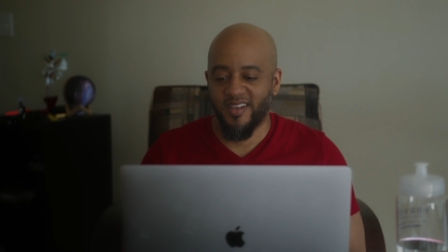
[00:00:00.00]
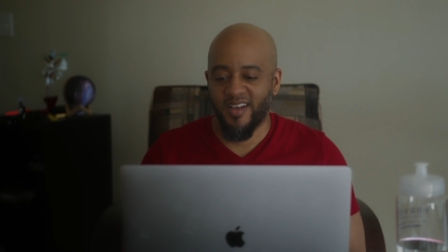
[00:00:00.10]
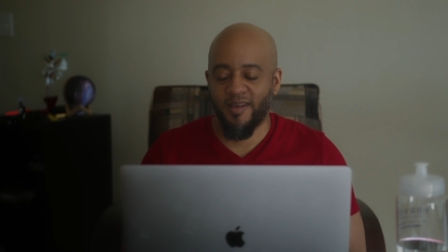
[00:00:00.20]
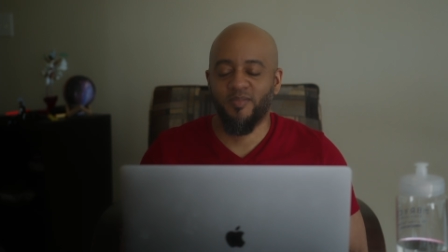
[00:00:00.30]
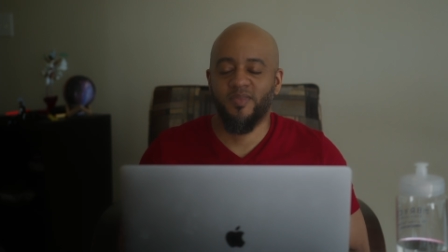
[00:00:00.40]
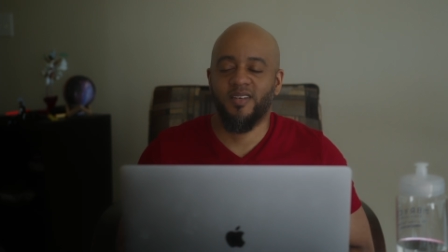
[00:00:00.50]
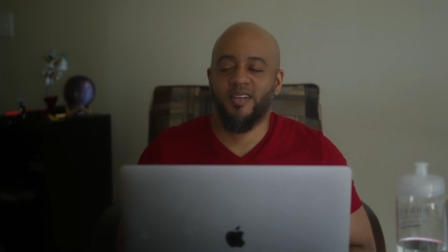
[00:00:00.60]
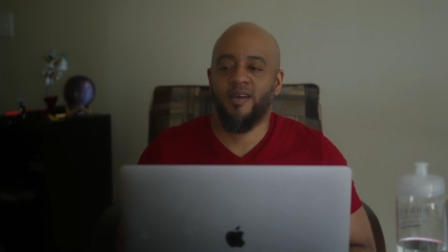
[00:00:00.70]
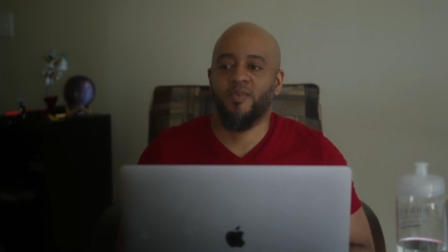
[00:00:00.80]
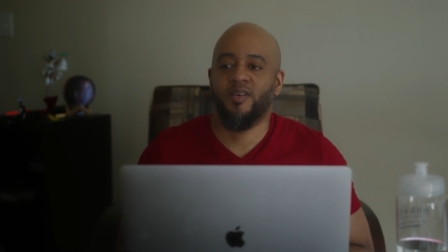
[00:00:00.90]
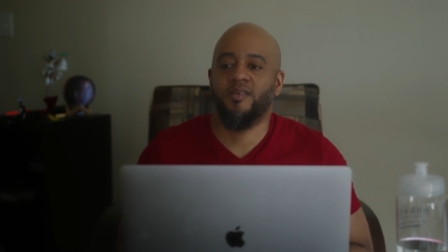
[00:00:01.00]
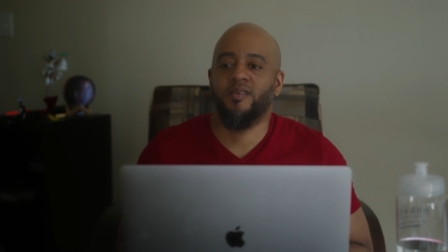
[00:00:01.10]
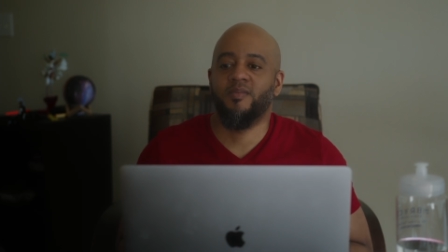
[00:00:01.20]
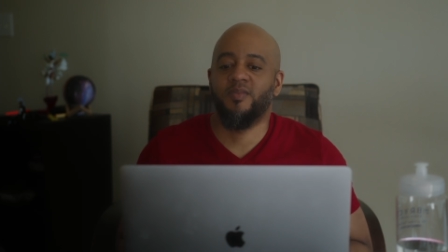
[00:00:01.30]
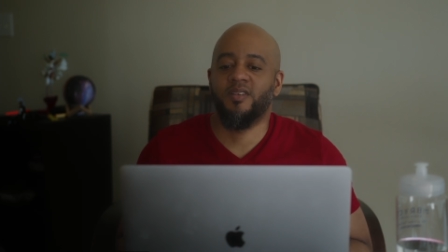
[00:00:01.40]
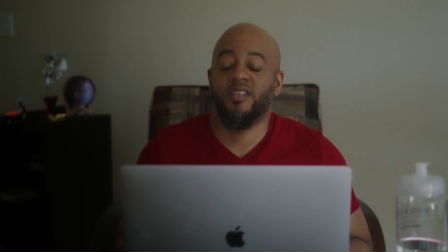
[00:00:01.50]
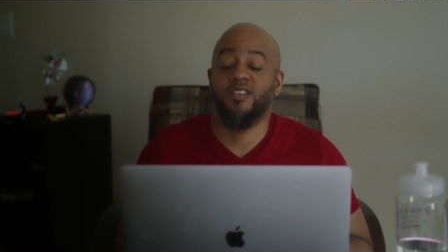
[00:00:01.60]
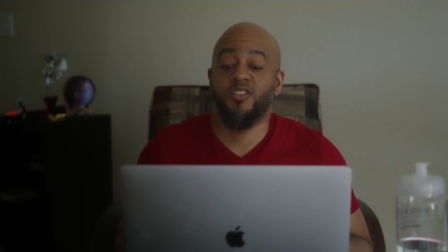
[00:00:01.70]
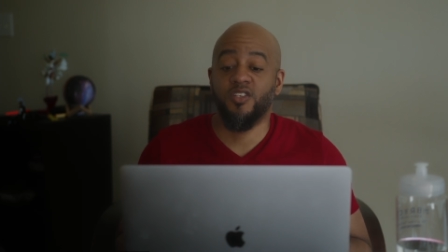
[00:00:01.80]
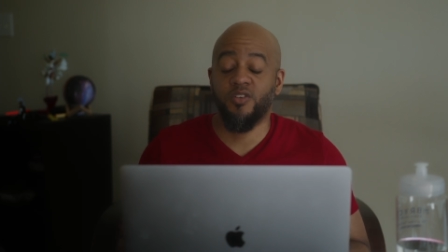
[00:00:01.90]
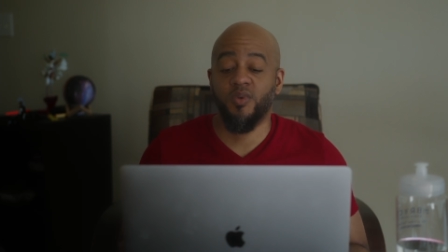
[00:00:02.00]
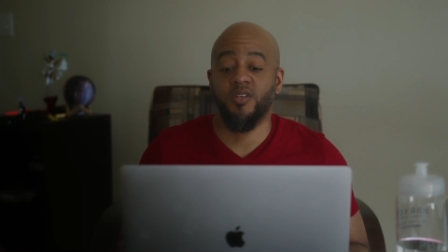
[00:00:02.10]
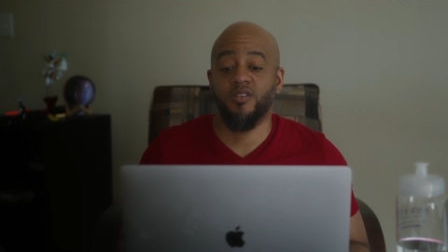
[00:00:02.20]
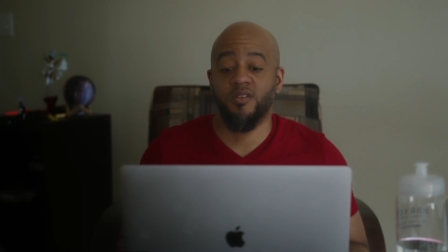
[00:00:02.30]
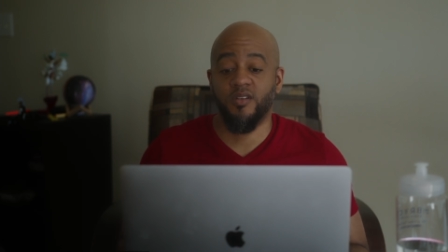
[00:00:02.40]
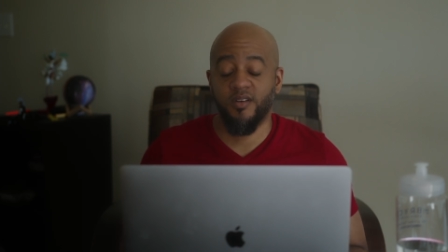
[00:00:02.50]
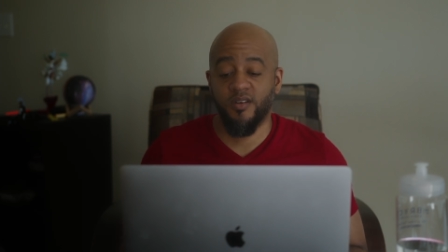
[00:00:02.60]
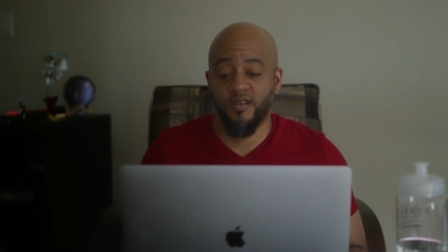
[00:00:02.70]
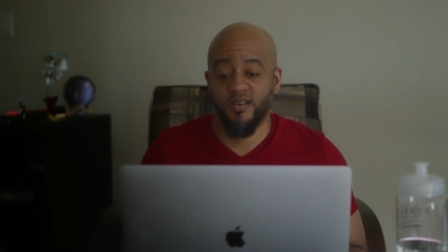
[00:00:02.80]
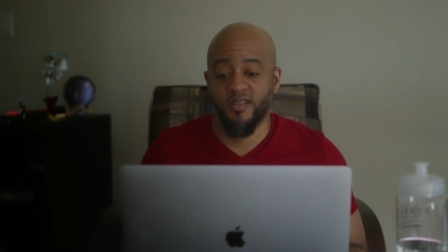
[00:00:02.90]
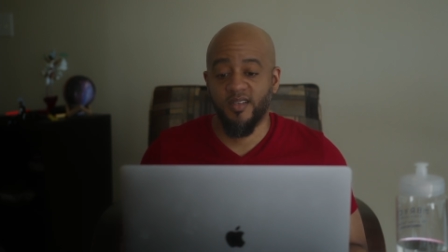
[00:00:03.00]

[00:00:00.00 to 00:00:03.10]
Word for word: I'm I'm co continuing to learn